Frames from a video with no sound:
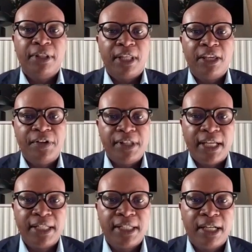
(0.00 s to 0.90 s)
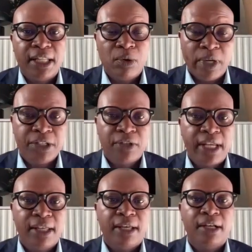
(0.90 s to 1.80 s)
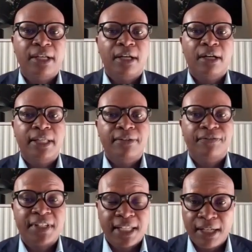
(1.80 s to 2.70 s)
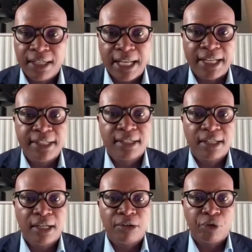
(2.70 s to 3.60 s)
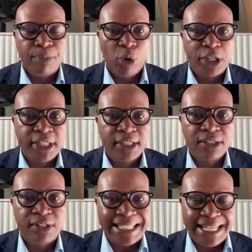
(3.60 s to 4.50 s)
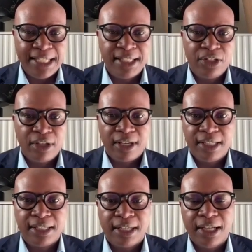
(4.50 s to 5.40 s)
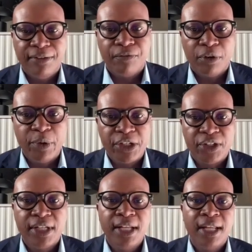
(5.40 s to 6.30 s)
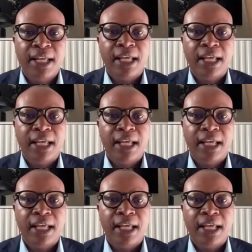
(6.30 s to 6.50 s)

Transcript: given that they work together, they've standardized reporting, so it's easy to get information,